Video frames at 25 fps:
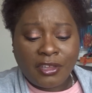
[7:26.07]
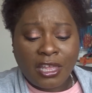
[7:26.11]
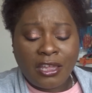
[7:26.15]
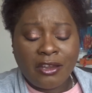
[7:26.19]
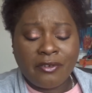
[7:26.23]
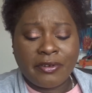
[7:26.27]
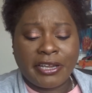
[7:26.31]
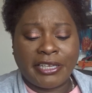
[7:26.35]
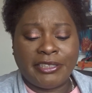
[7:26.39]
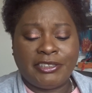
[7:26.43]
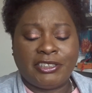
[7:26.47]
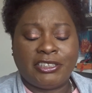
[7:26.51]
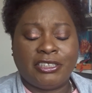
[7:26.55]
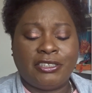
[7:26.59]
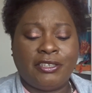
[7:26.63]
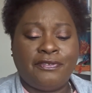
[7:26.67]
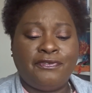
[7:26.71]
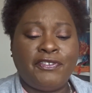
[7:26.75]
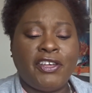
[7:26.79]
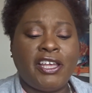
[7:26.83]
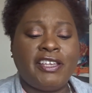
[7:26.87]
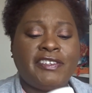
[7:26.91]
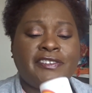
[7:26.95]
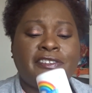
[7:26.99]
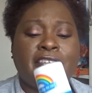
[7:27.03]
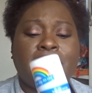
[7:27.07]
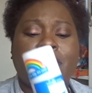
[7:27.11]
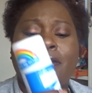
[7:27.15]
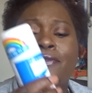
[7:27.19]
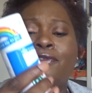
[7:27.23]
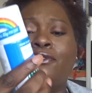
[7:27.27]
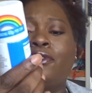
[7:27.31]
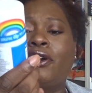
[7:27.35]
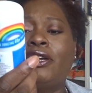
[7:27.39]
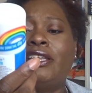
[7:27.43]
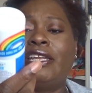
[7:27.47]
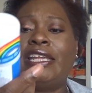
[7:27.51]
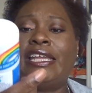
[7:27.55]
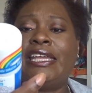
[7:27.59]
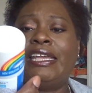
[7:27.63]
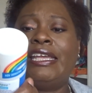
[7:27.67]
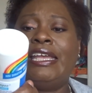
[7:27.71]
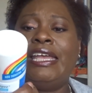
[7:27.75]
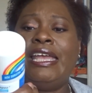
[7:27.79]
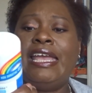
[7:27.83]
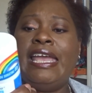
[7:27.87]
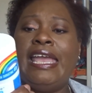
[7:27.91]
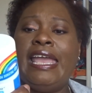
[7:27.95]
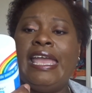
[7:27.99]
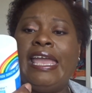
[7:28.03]
All right, so the first thing I've got in here
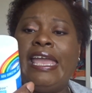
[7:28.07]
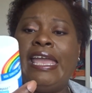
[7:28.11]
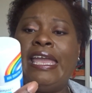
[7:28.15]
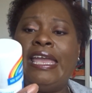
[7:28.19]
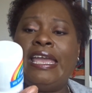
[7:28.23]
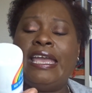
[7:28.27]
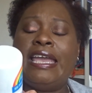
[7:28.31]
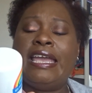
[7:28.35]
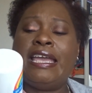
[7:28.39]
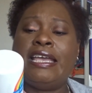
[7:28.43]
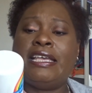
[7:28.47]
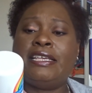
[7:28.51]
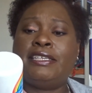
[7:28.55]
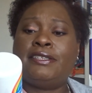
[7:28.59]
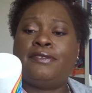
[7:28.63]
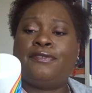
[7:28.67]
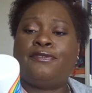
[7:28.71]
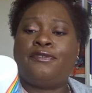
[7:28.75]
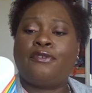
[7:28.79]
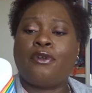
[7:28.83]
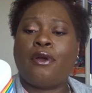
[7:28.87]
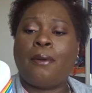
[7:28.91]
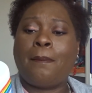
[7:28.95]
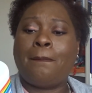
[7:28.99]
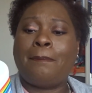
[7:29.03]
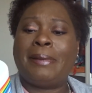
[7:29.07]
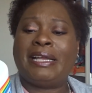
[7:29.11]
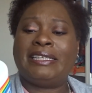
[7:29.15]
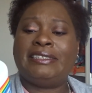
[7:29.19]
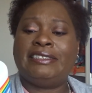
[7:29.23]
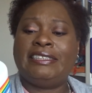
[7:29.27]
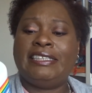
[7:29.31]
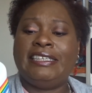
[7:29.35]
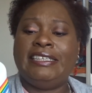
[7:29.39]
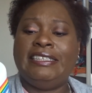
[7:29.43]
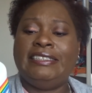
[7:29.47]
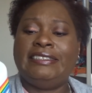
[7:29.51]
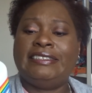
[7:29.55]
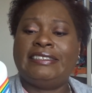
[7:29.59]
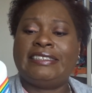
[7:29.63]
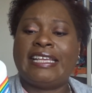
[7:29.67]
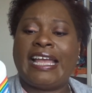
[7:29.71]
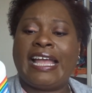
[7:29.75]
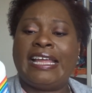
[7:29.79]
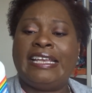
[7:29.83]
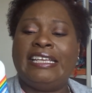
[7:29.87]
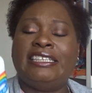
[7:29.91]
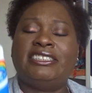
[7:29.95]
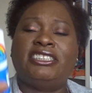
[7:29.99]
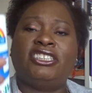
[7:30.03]
is from Batiste,
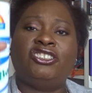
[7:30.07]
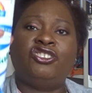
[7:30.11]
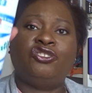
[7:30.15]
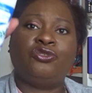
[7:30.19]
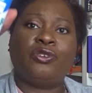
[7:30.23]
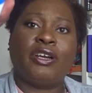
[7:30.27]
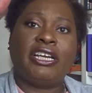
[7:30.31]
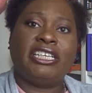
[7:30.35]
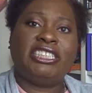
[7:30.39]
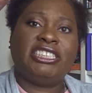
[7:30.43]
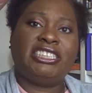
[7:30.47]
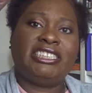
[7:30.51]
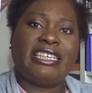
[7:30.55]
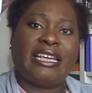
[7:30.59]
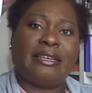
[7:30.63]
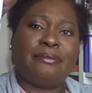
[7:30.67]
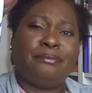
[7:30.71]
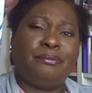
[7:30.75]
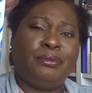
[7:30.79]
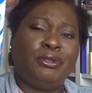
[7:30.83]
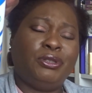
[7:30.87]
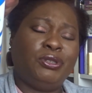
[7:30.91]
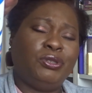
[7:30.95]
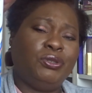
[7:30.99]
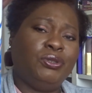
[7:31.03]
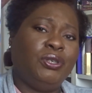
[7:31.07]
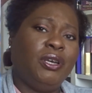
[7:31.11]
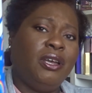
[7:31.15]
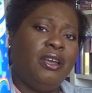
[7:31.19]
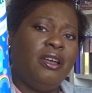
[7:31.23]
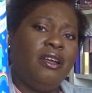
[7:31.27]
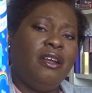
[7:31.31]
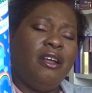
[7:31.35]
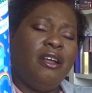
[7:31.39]
and it's a dry shampoo.